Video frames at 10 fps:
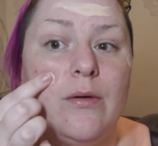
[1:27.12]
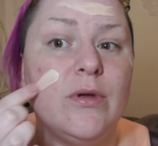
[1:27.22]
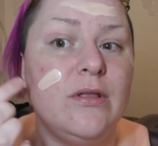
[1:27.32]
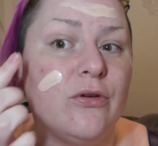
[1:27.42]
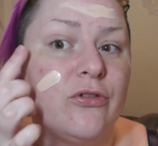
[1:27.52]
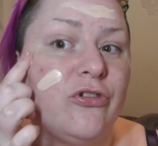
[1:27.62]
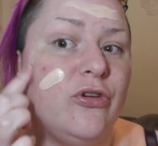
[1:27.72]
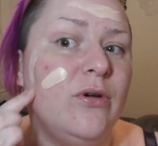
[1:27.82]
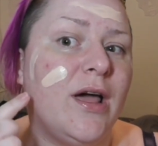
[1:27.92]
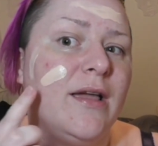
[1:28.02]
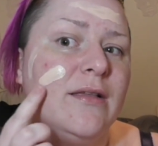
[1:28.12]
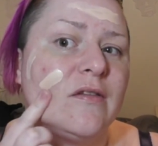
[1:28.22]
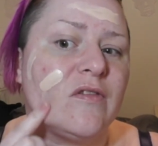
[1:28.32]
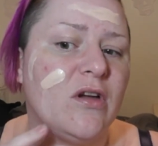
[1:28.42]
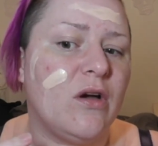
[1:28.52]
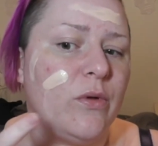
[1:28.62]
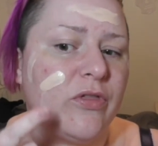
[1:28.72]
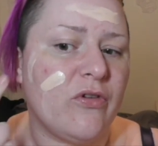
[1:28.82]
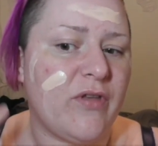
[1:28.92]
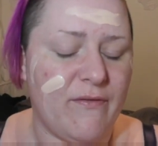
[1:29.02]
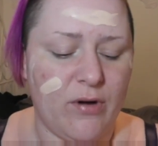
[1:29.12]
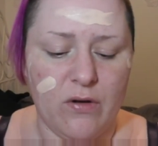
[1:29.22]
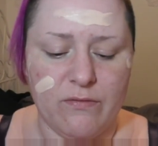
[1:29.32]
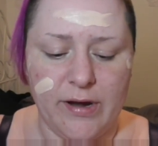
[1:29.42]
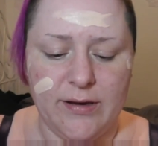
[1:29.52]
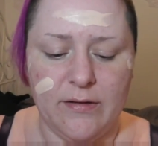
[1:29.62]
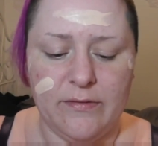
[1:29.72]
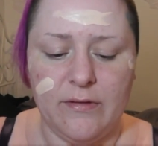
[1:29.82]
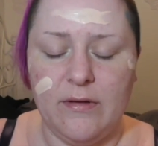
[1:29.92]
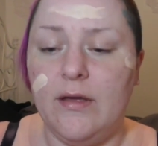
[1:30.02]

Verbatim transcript: it will look too light to start with because I have a lot of redness.